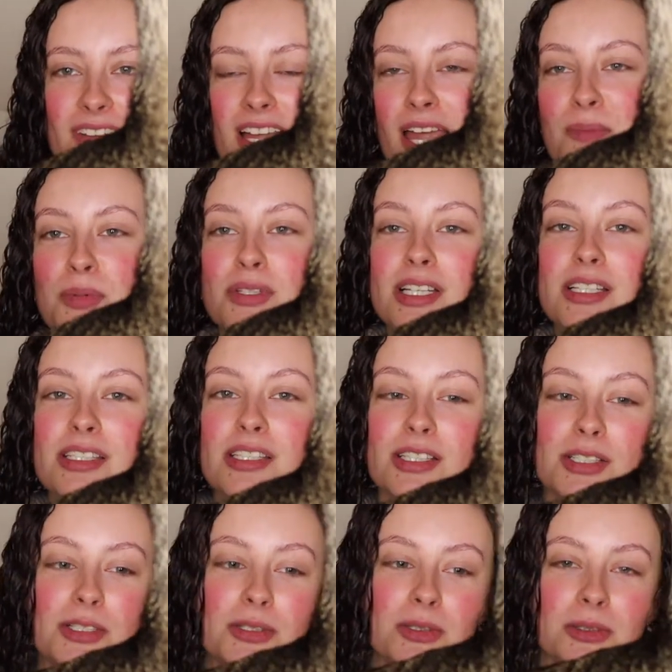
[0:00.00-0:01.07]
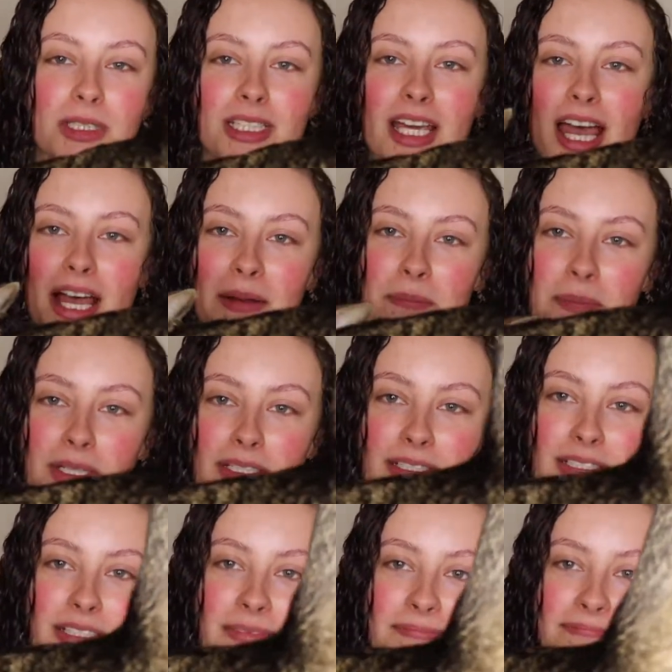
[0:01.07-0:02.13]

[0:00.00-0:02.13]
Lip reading: I present to you cat butt.